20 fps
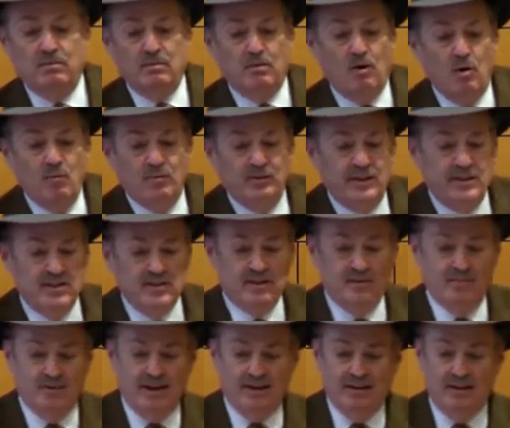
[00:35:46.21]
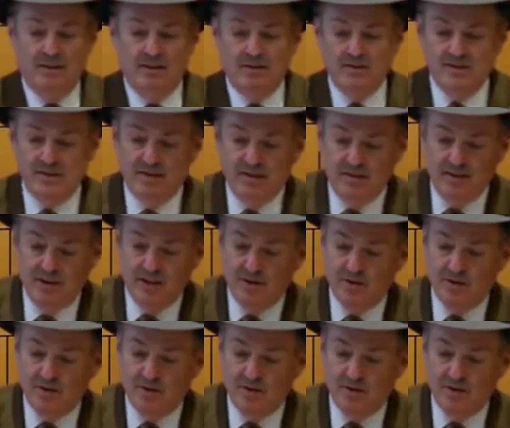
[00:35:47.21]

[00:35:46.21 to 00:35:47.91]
hopefully surmount the austerity